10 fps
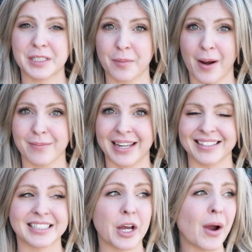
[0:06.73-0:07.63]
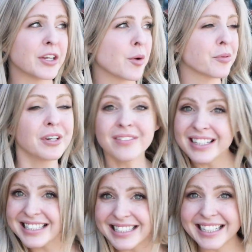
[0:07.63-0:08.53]
department. So I know
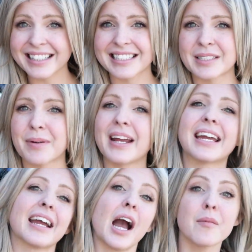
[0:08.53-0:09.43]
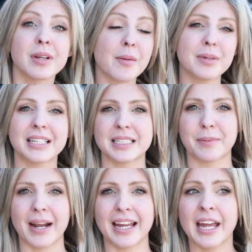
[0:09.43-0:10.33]
previously in the spring and coming up in the
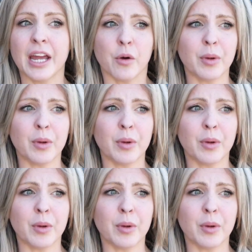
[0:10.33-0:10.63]
spring,